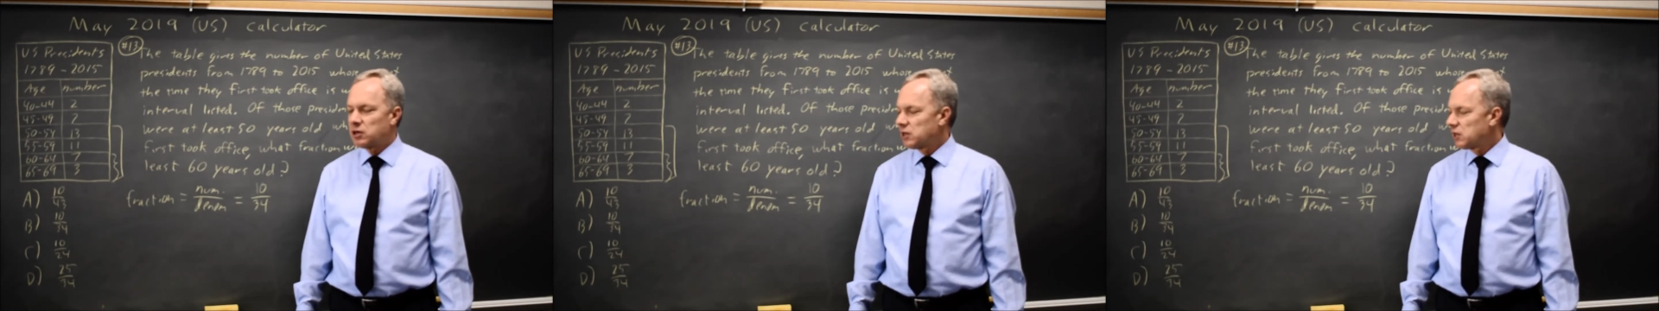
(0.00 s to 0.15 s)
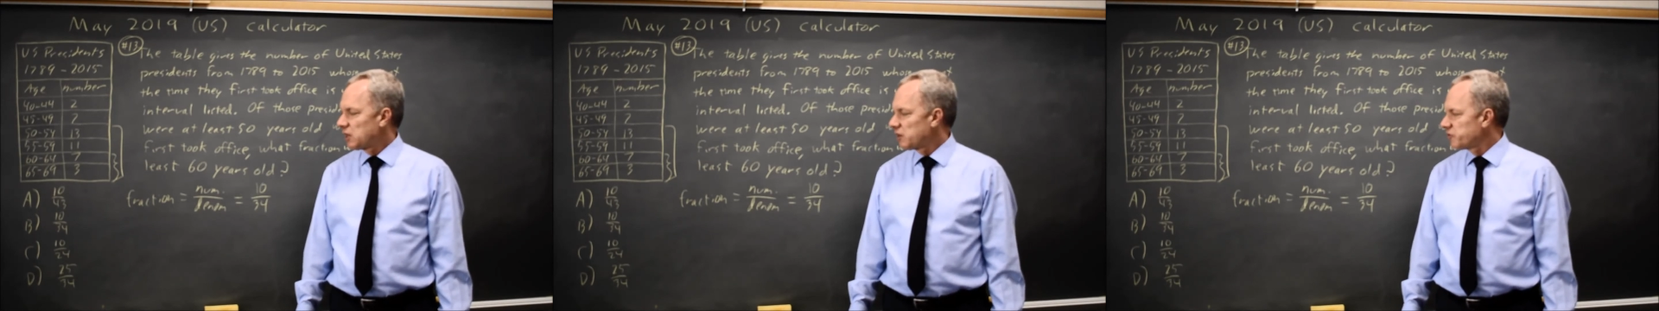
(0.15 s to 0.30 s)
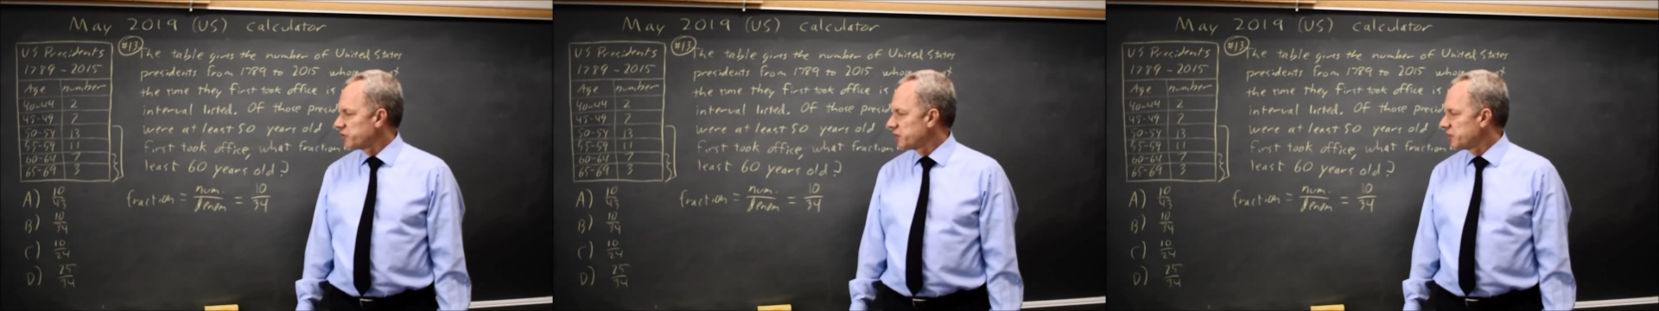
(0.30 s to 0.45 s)

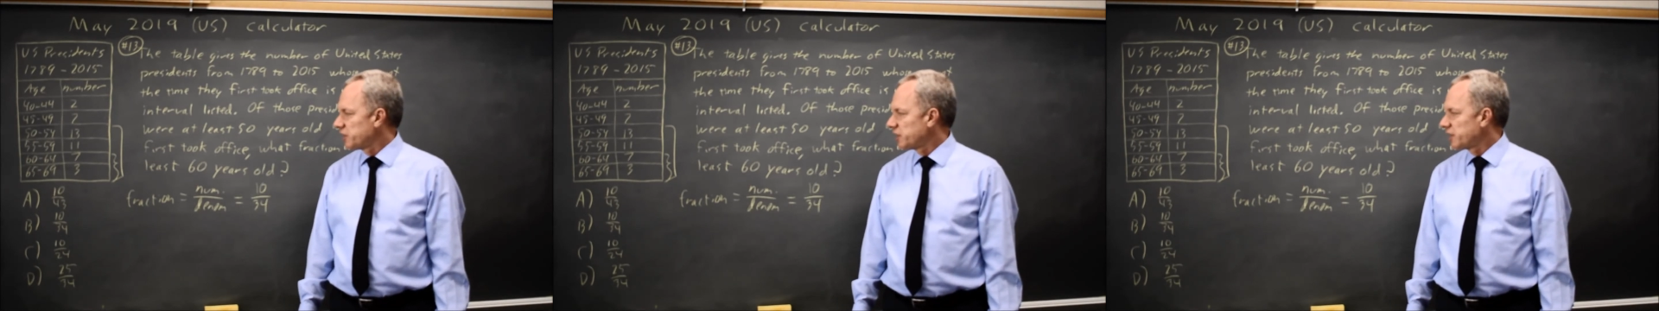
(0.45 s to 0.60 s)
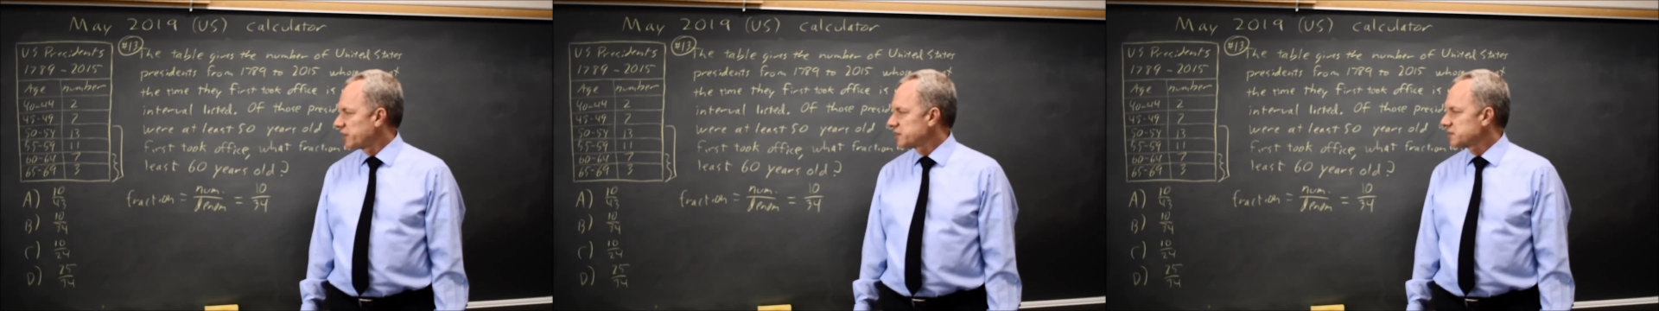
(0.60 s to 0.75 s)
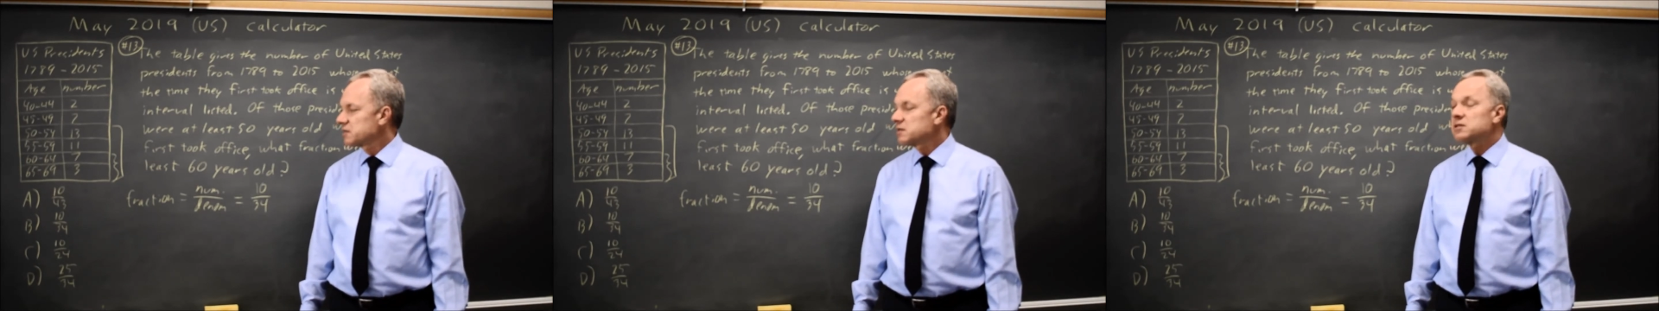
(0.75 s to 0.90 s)
Often
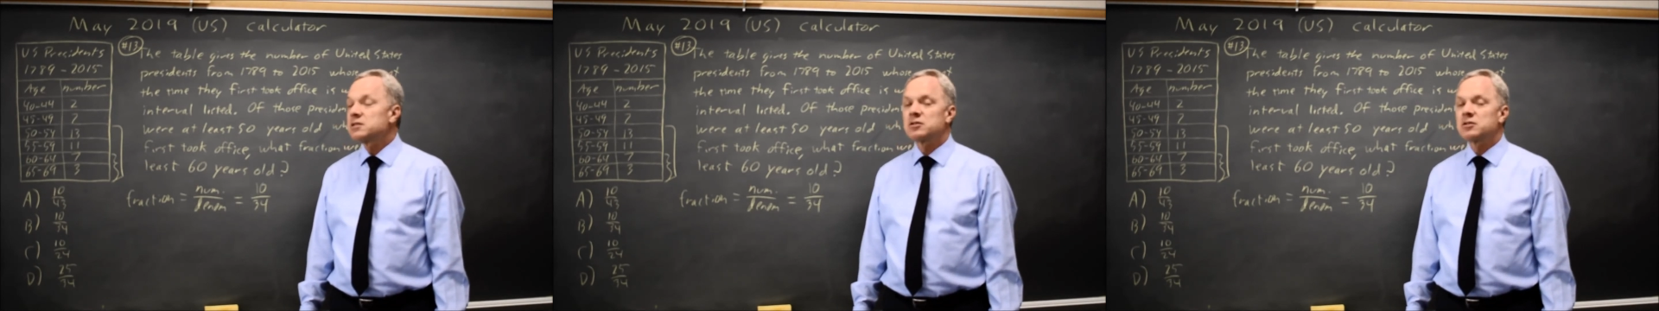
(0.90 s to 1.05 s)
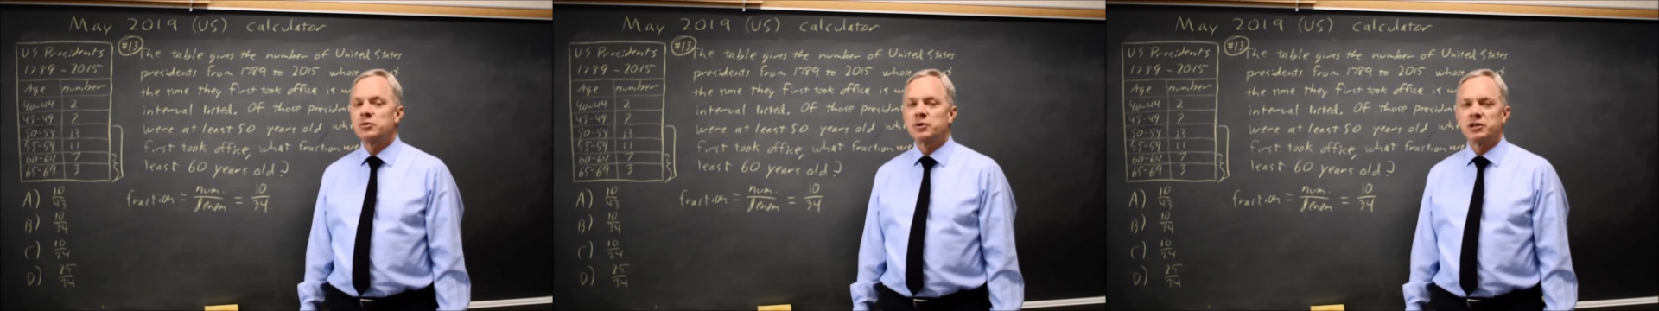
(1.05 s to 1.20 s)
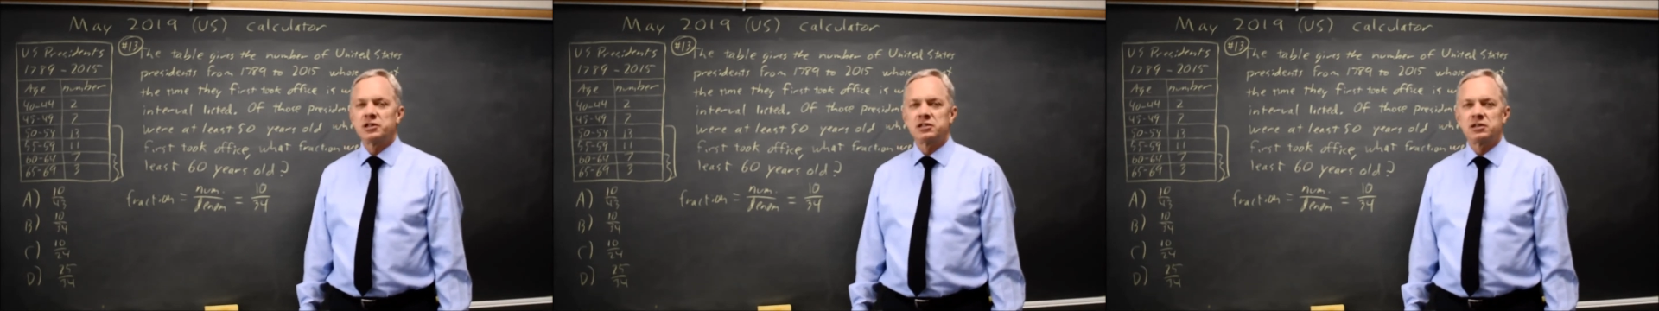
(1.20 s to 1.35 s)
they'll ask this
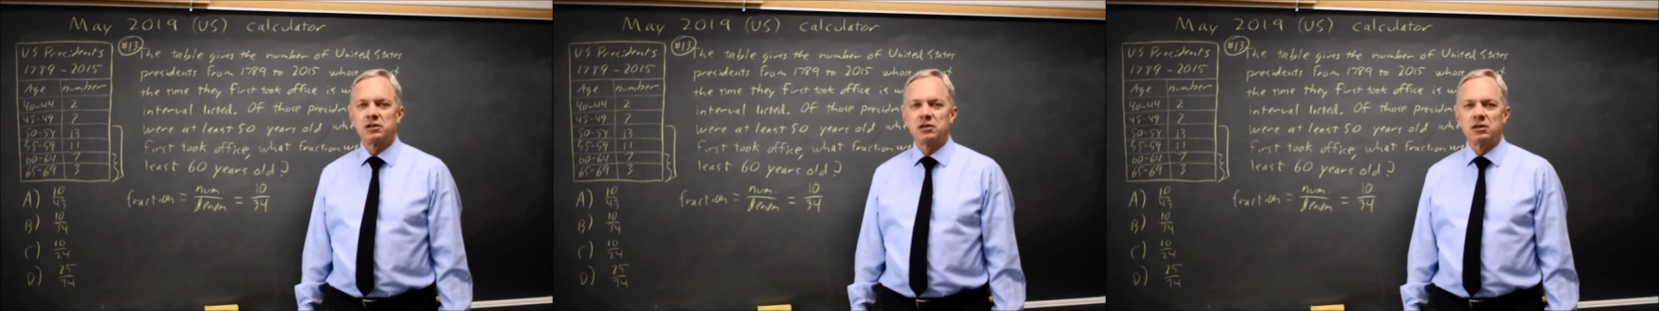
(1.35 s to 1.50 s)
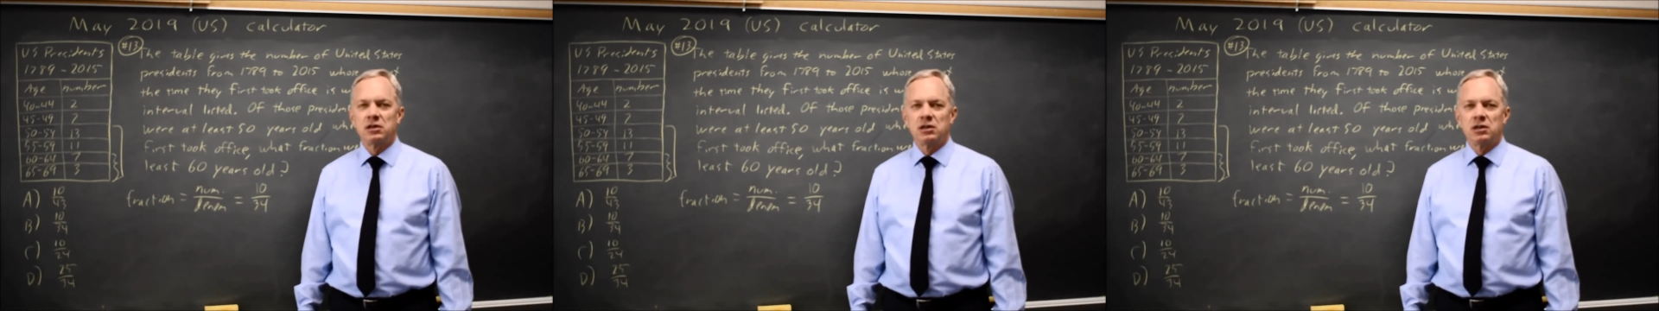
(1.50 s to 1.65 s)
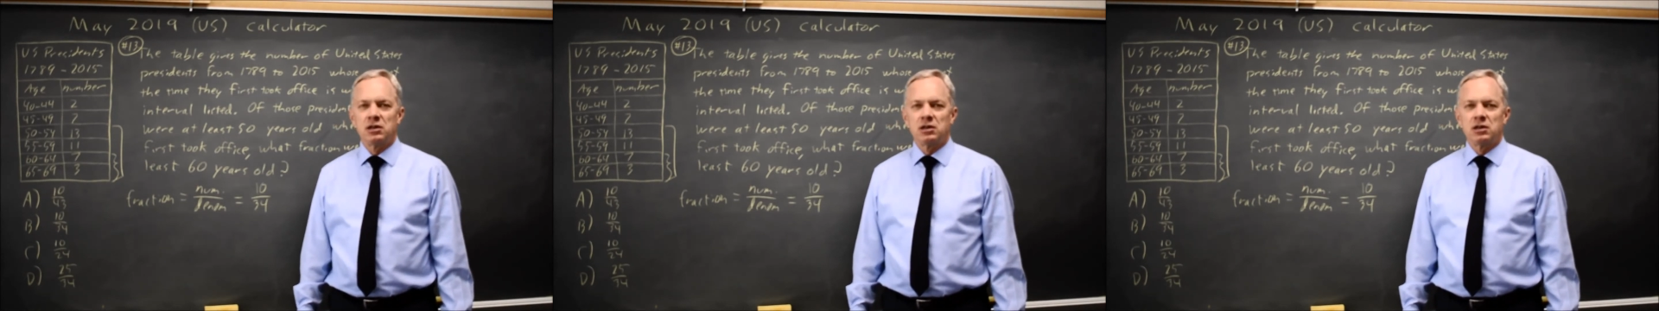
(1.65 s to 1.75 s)
question